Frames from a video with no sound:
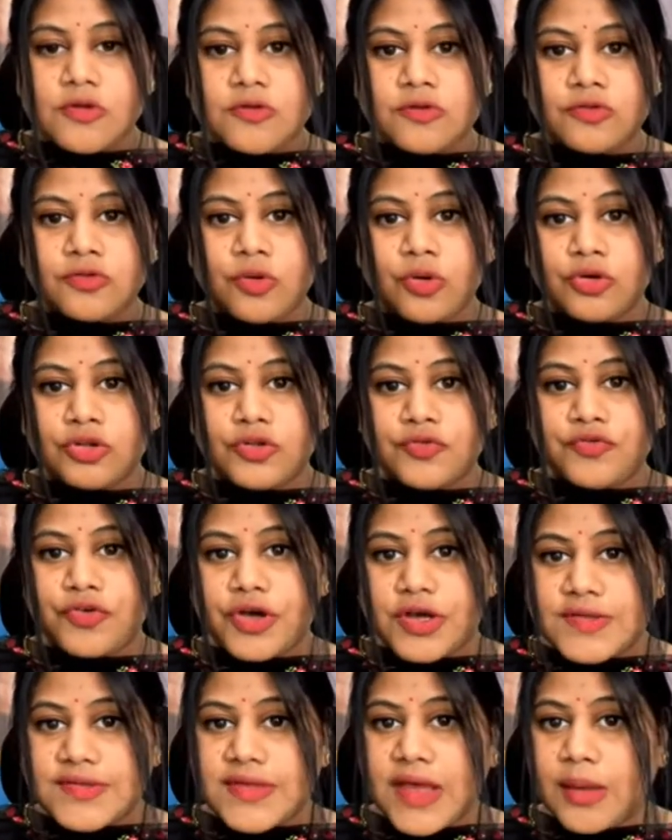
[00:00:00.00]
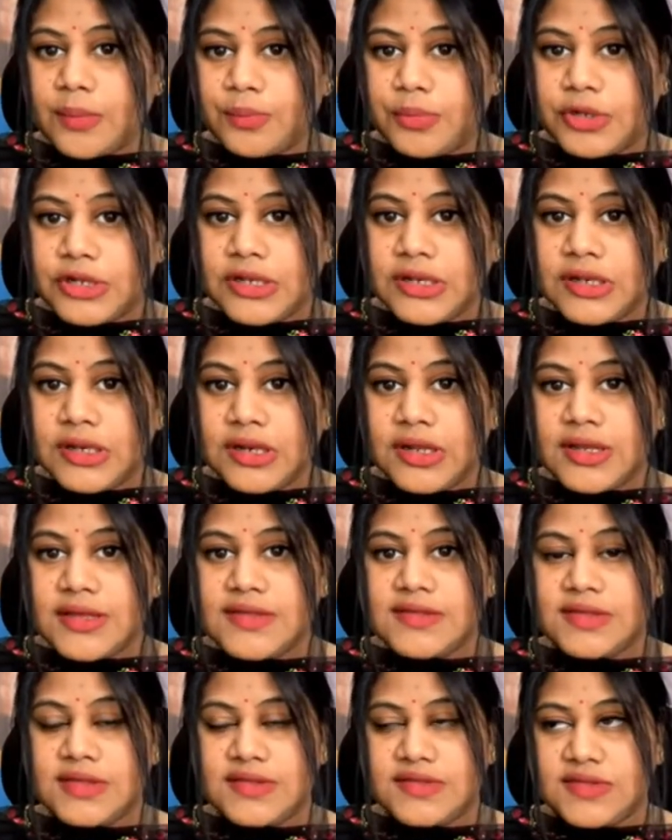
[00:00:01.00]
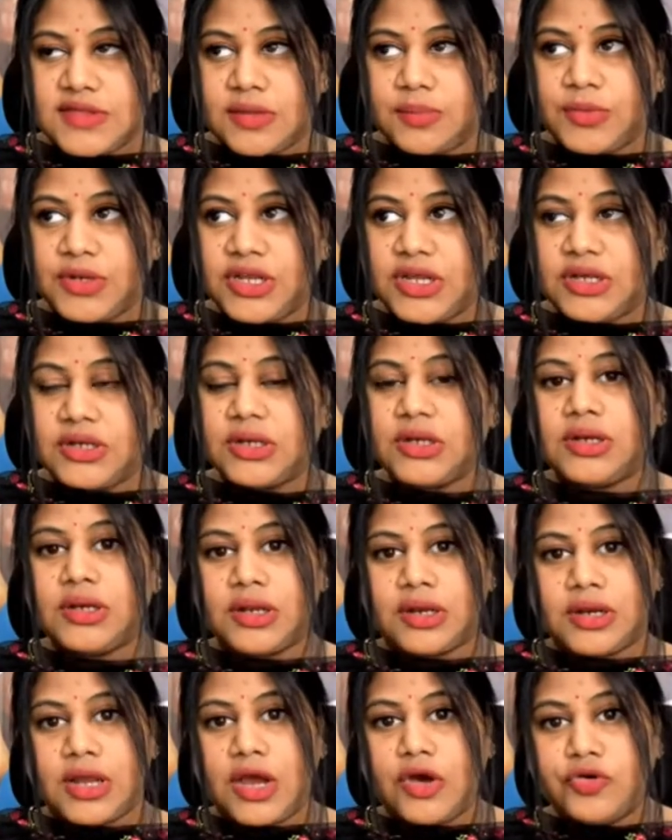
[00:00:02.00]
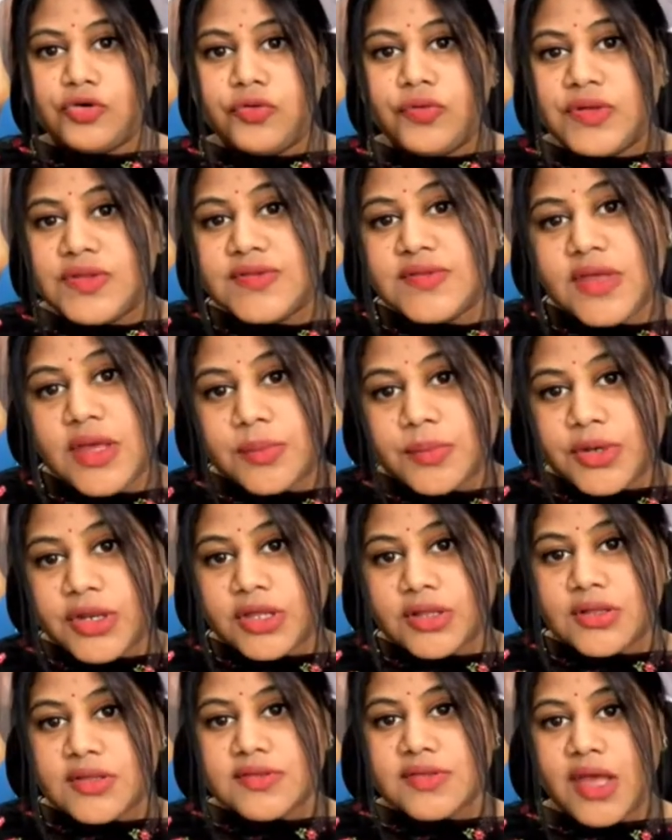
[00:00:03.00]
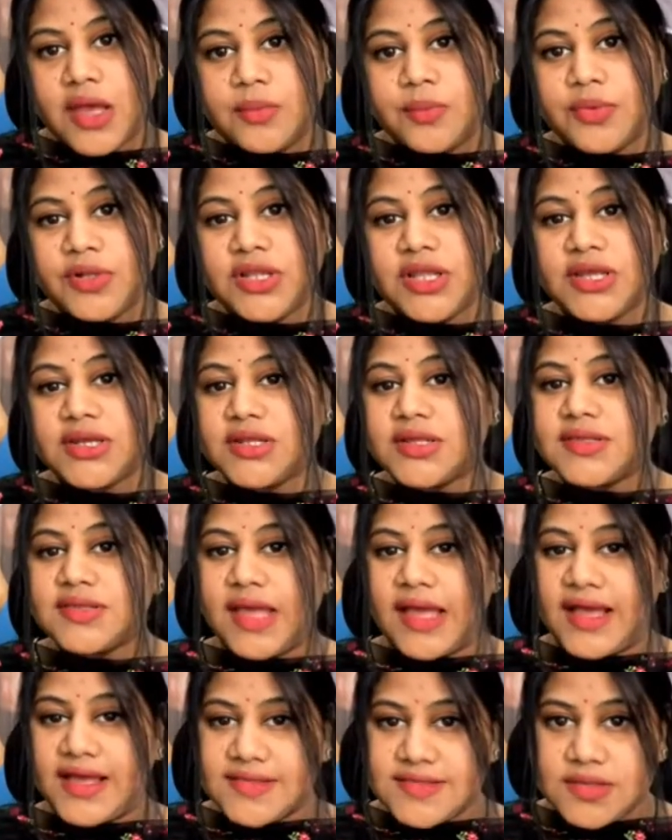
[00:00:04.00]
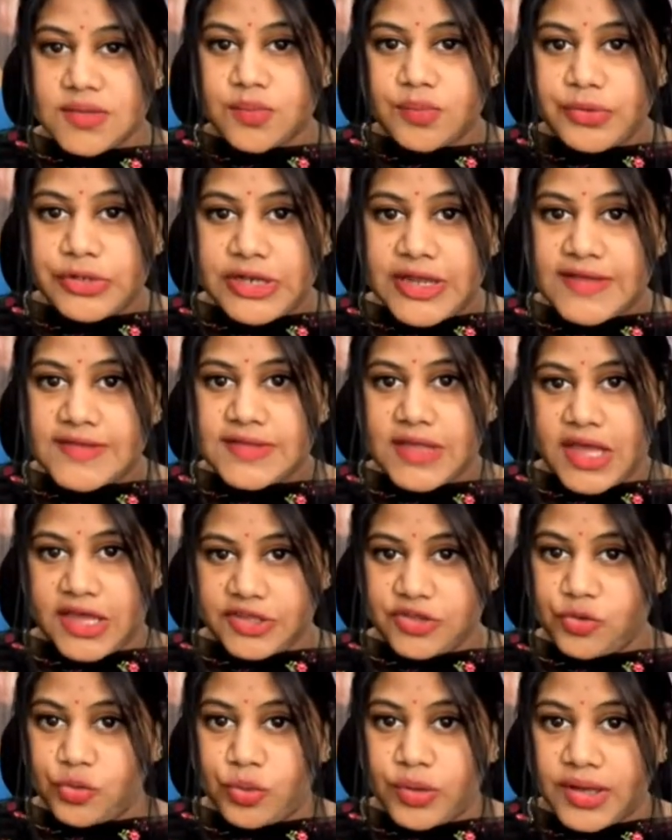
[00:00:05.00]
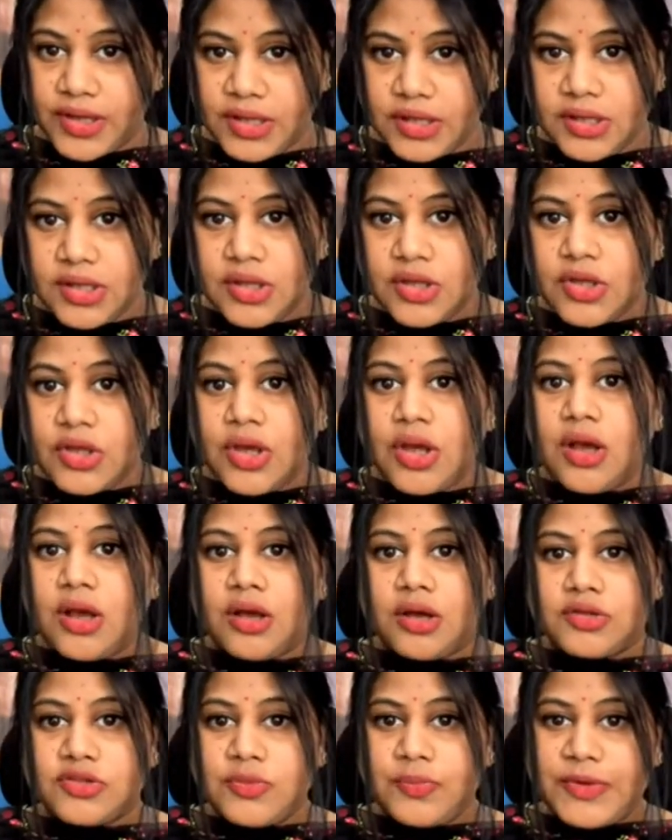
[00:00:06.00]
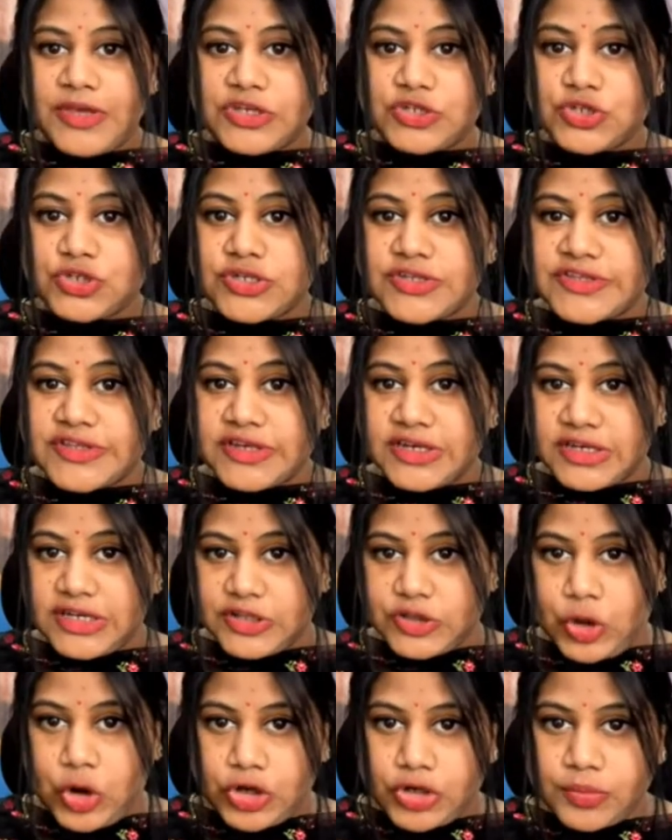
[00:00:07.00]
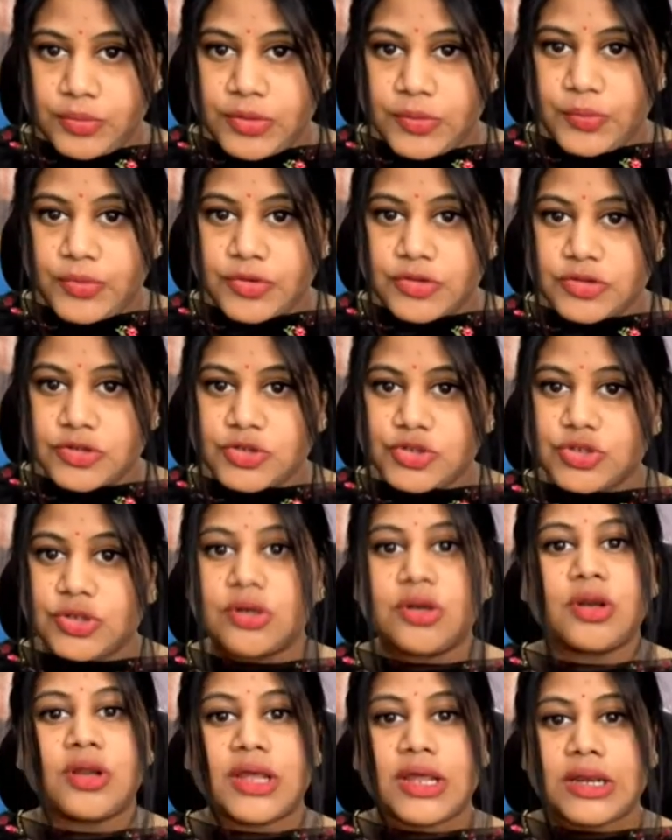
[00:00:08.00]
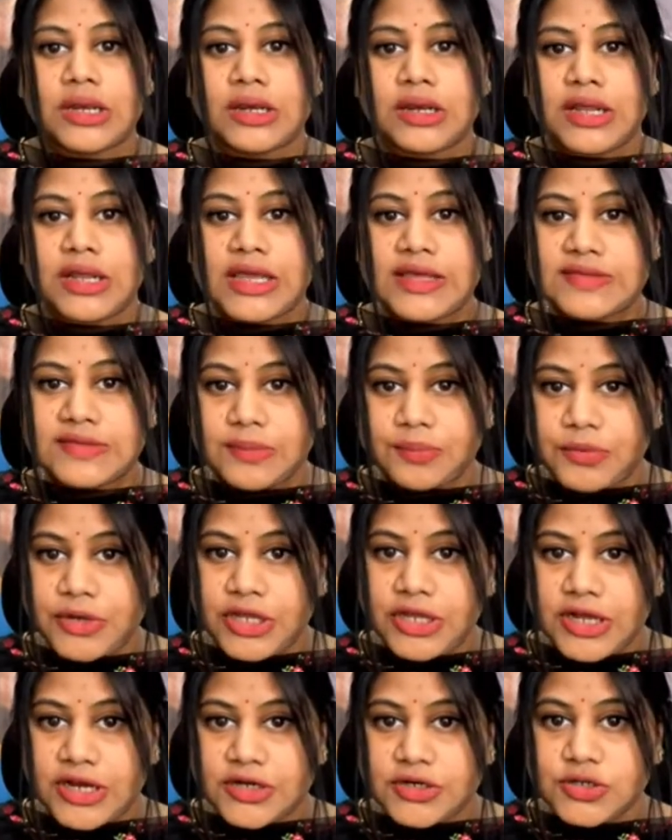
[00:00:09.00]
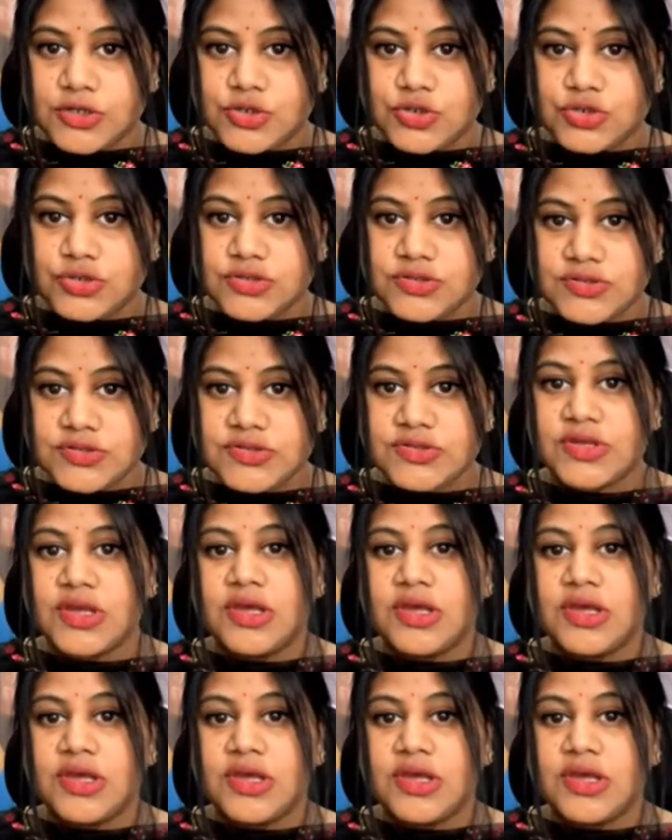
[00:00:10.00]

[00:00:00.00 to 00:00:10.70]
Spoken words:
So the first sample is inseminated, and how do we inseminate the sample? It is as simple as IUI. The patient is in lithotomy position in aseptic conditions.